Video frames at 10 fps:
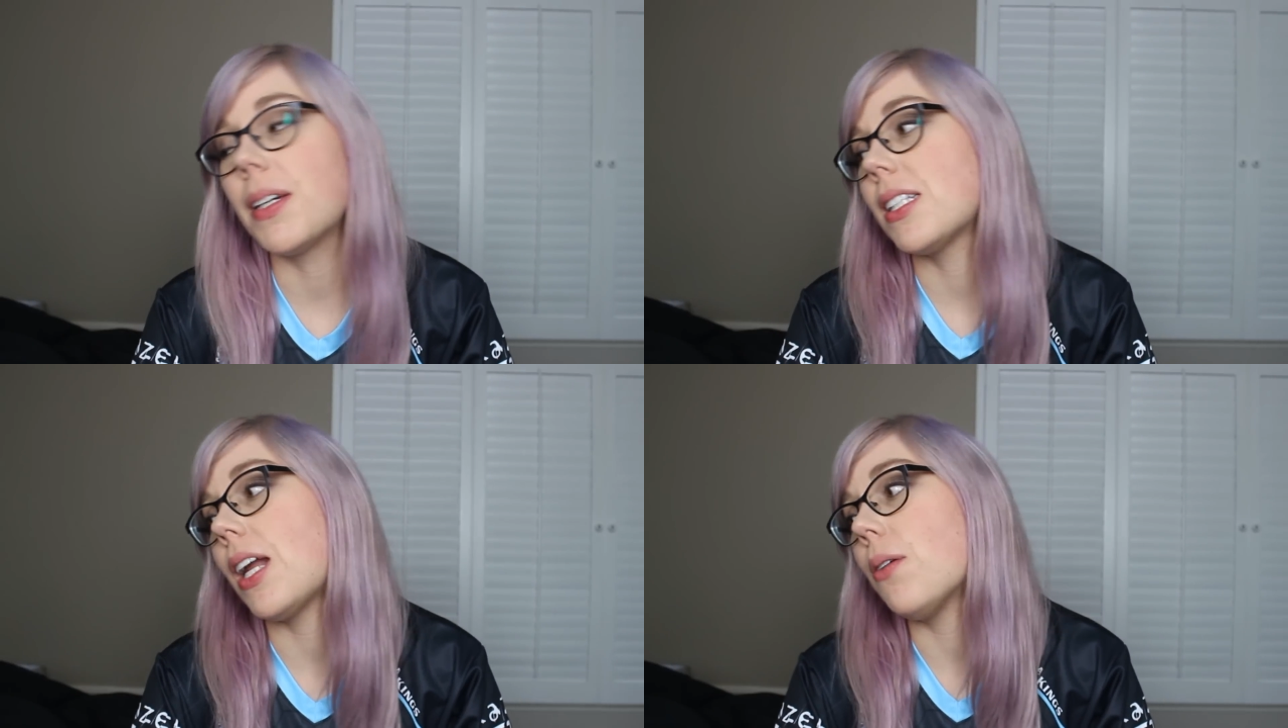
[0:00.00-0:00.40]

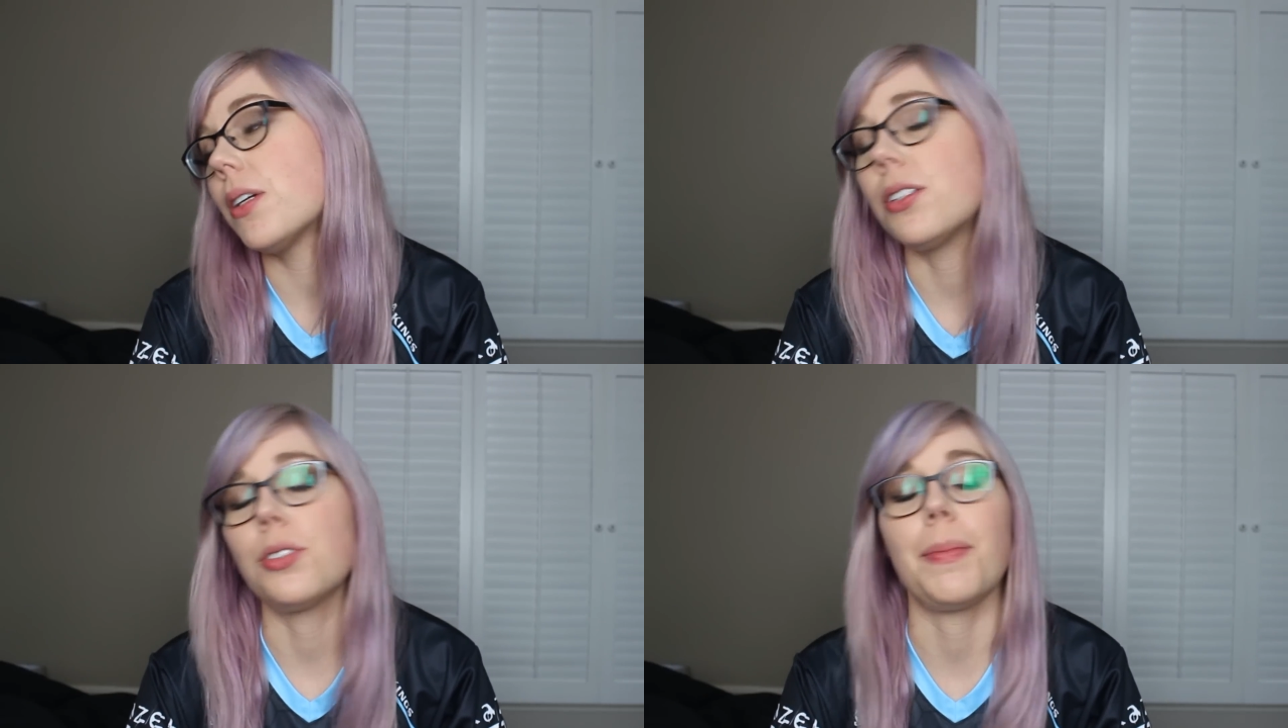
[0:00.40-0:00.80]
because I don't
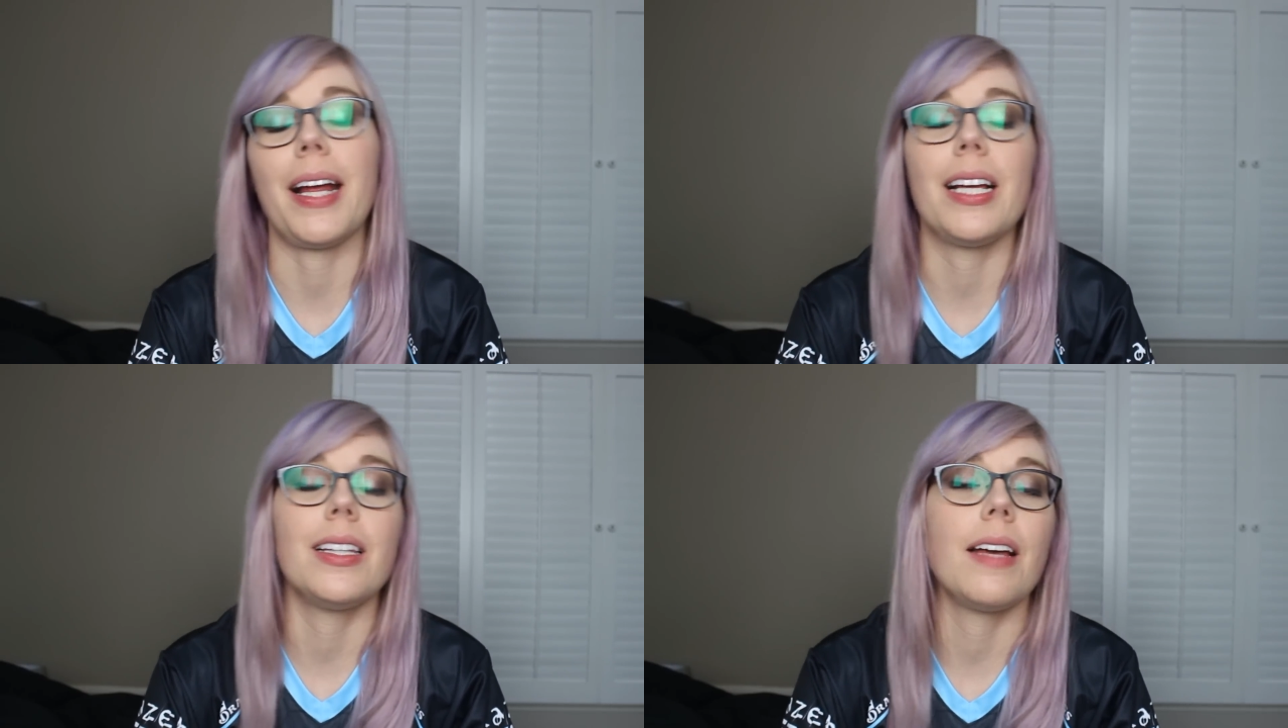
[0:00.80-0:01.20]
want to stream
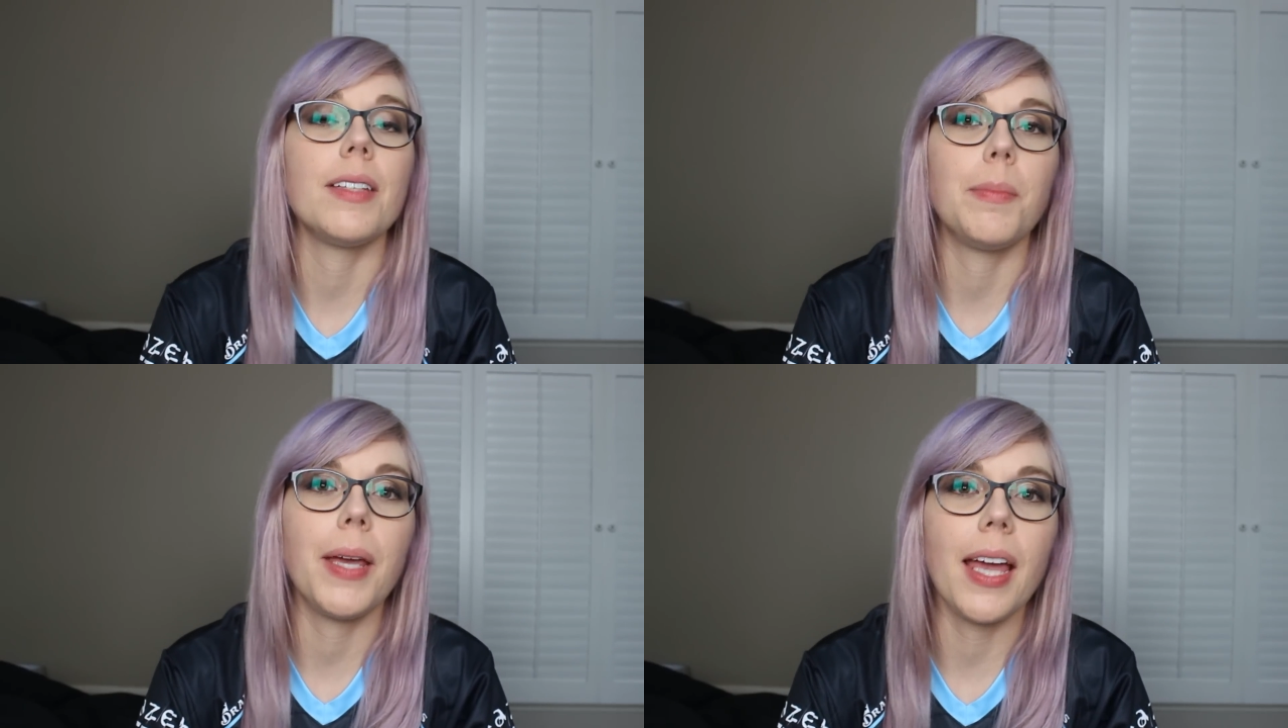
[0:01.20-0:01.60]
at
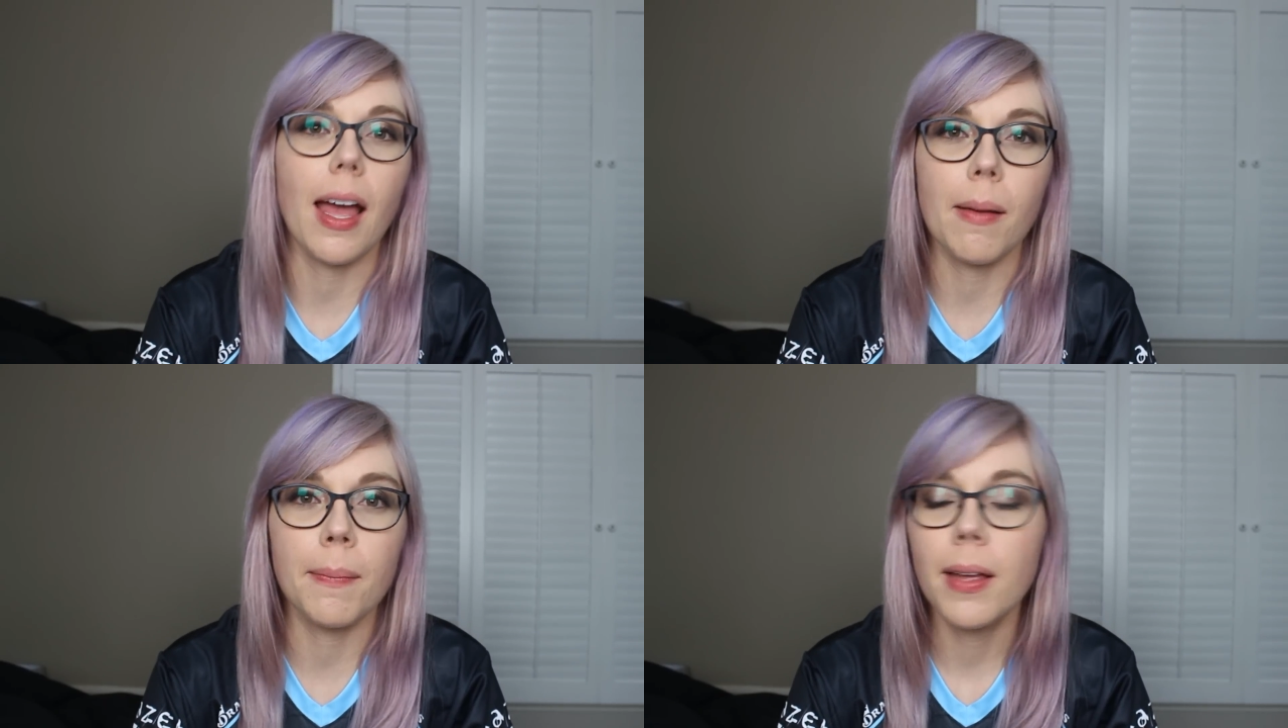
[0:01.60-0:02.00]
11
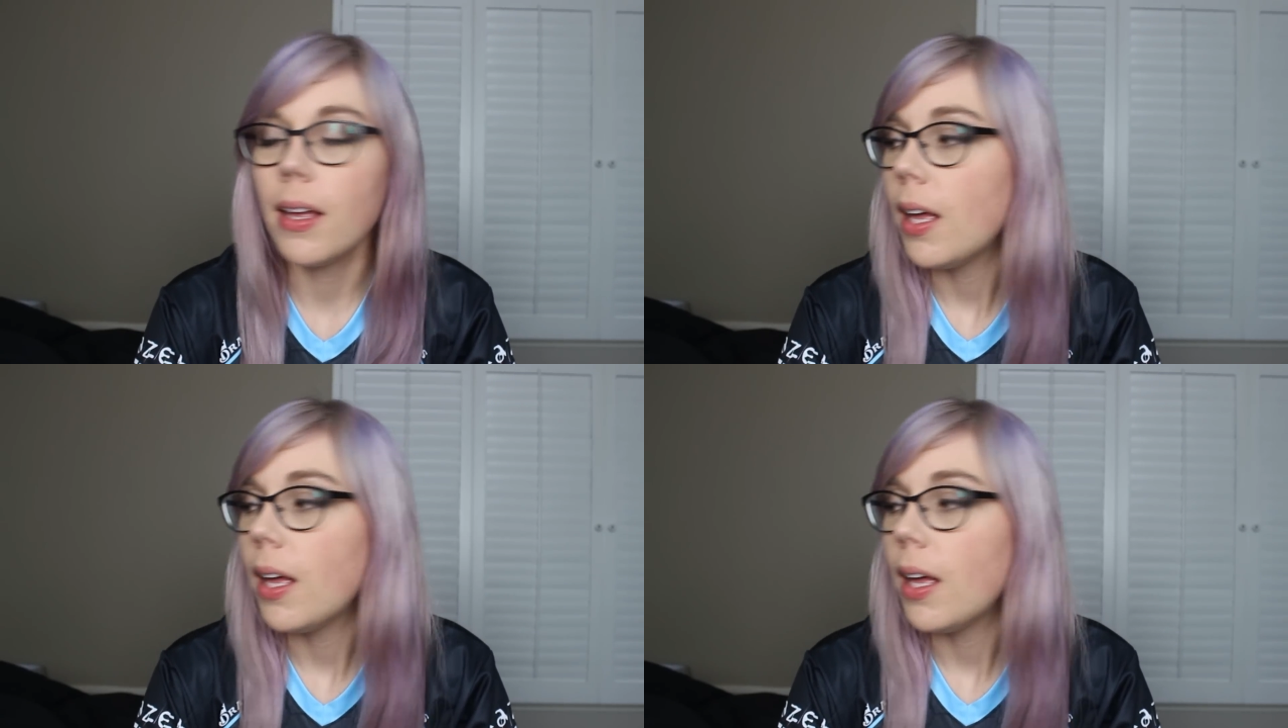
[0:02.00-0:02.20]
p.m.